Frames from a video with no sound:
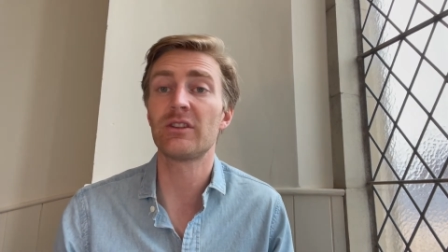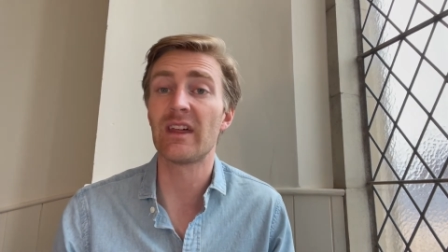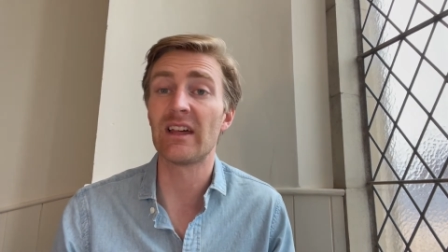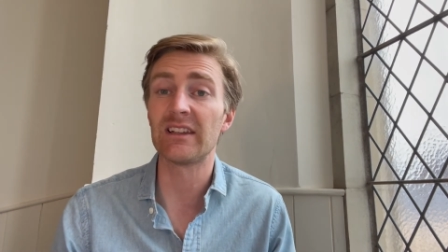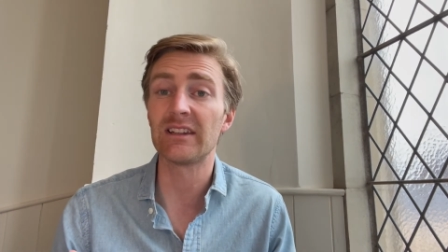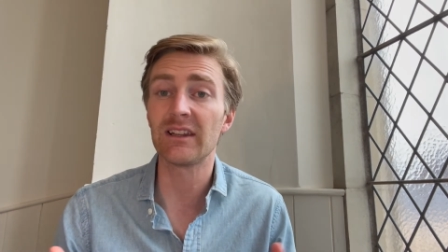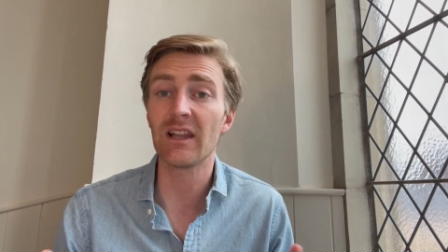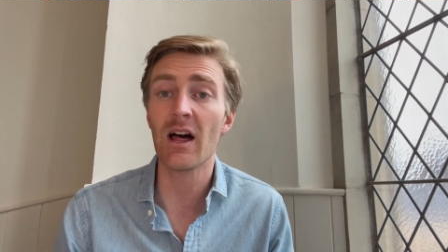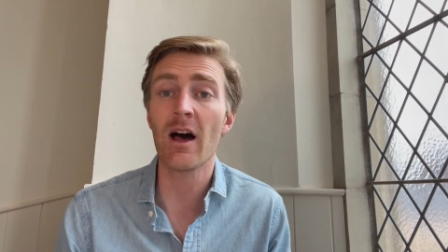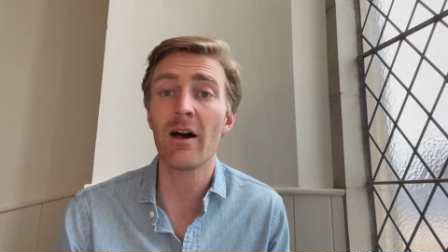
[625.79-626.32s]
They
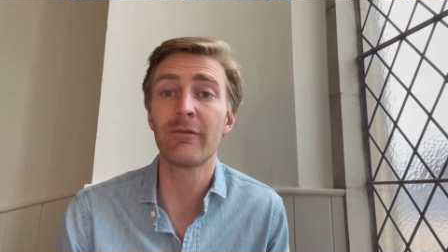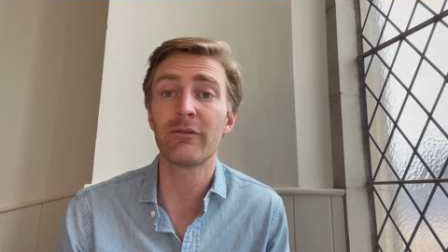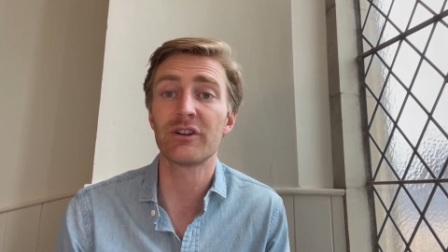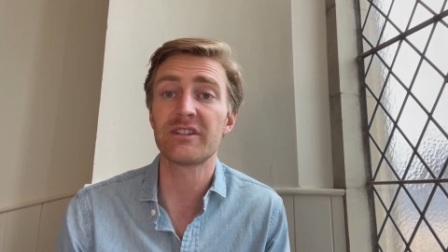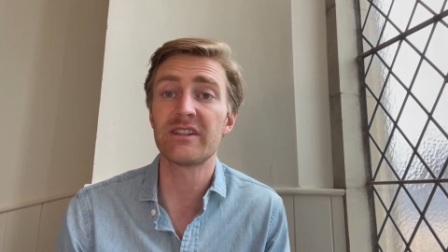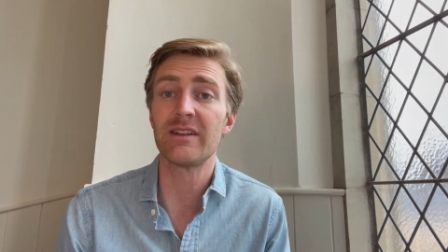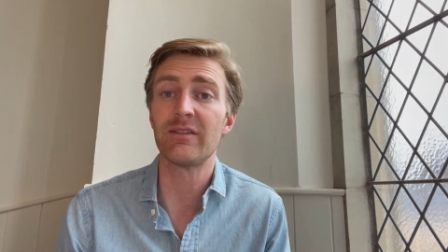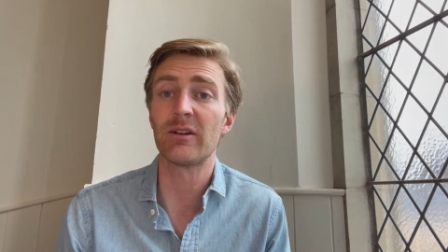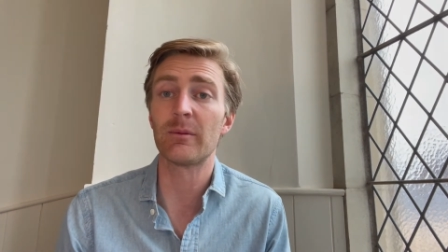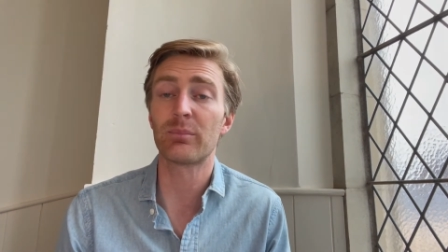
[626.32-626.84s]
love
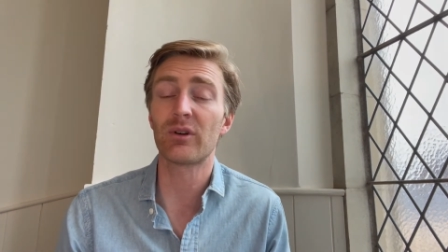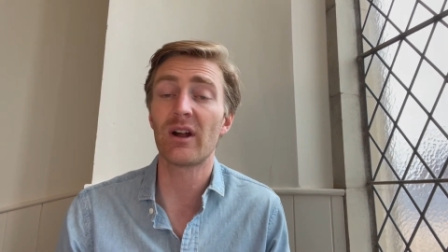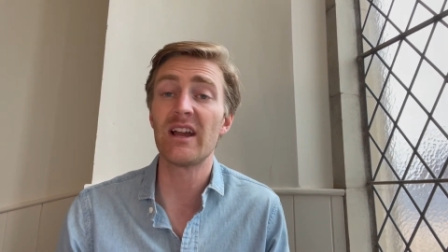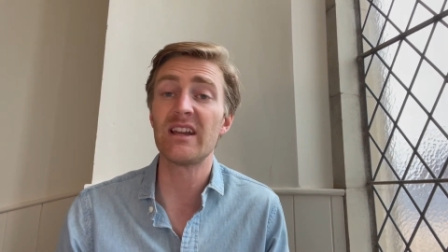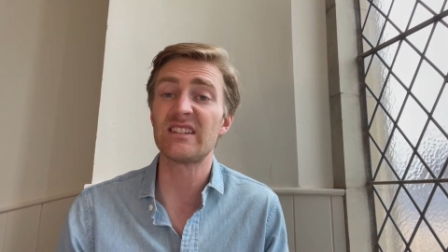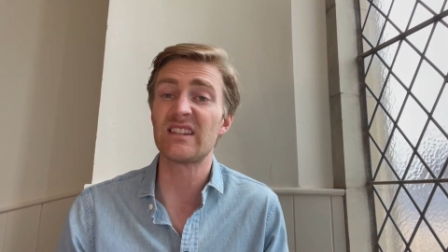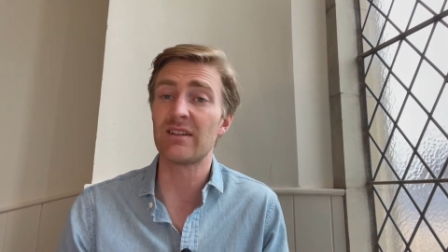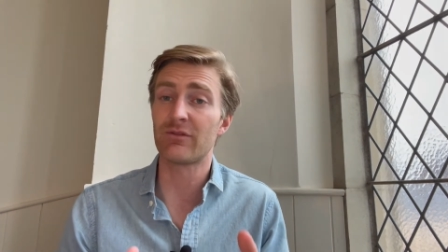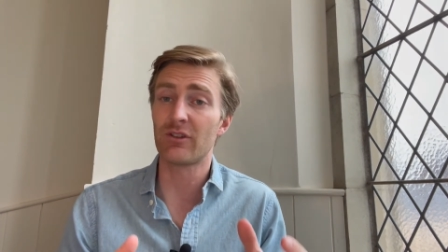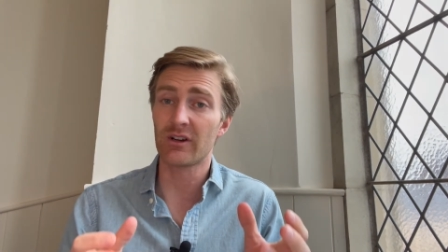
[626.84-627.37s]
receiving
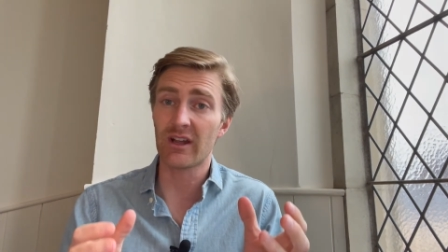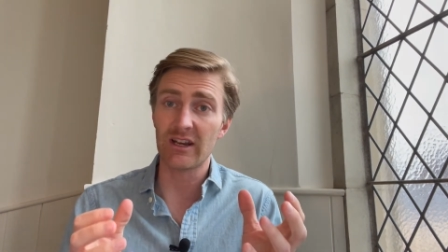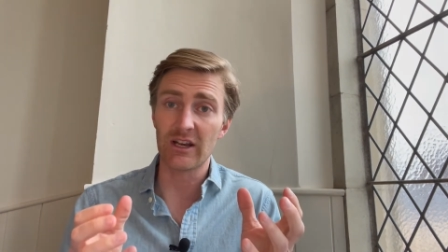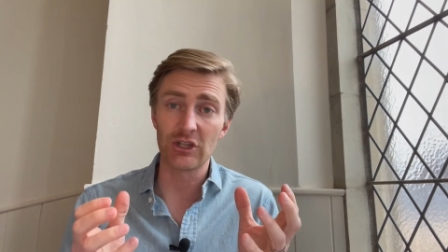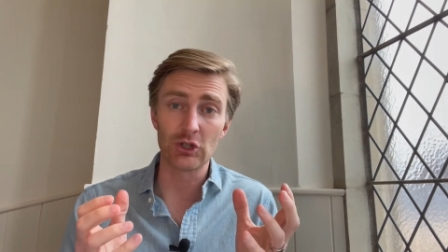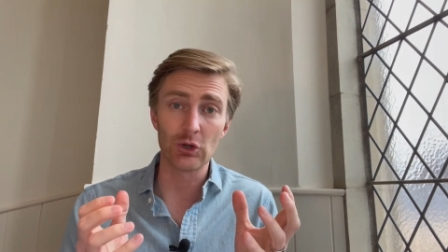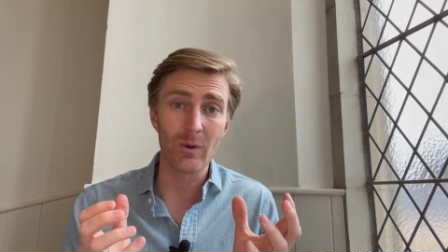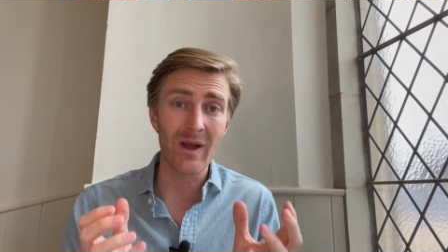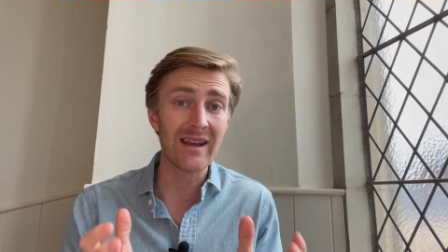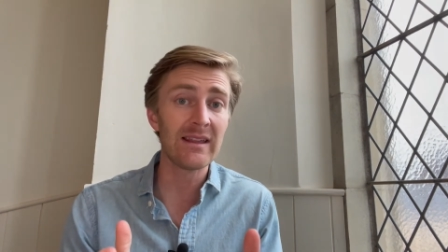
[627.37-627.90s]
praise. If they're going to
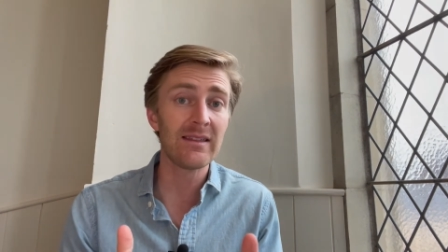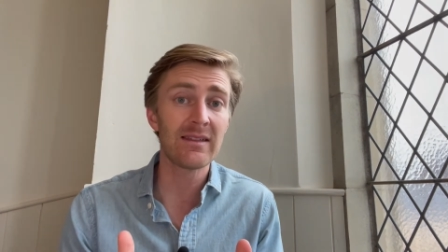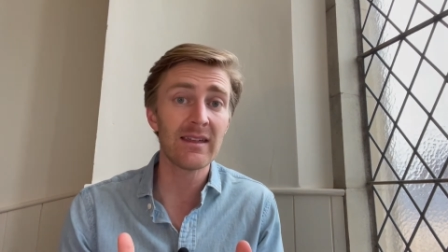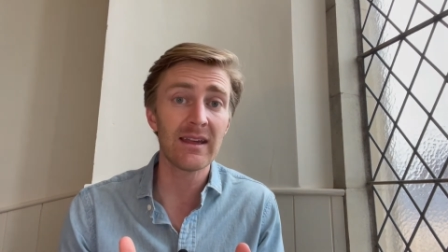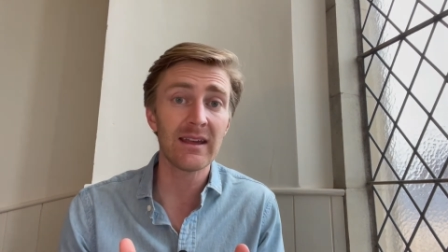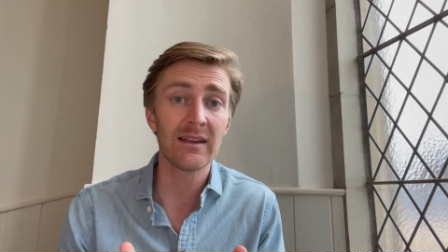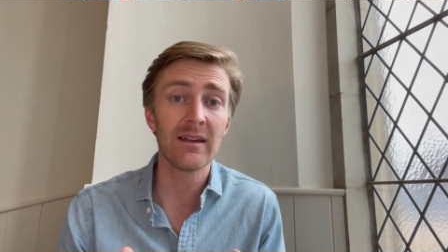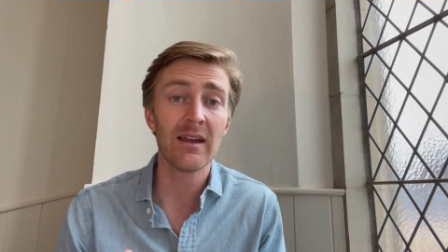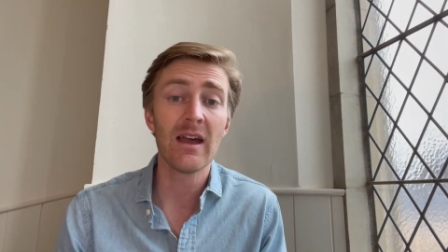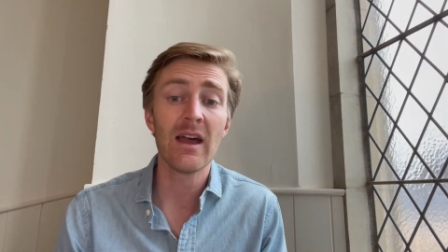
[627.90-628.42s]
do anything,